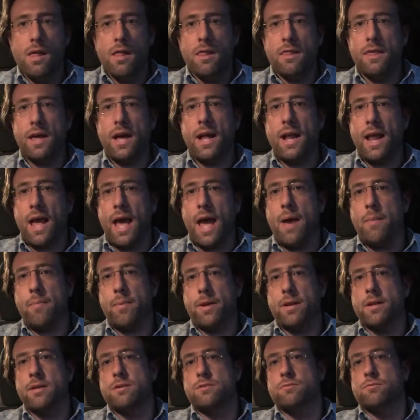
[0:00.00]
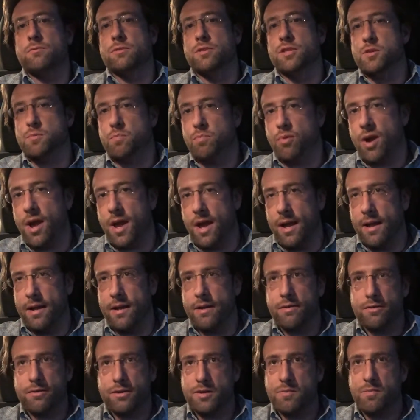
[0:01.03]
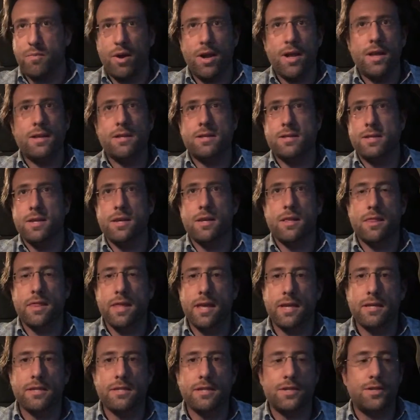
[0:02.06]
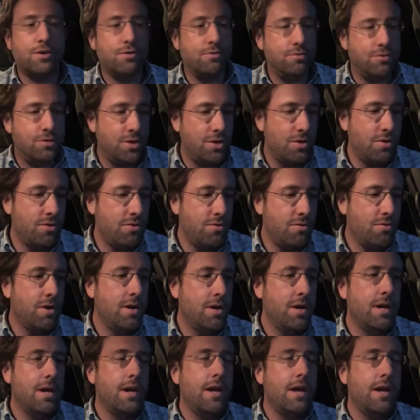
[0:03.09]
that happiness will spread. It'll spread to things that you do.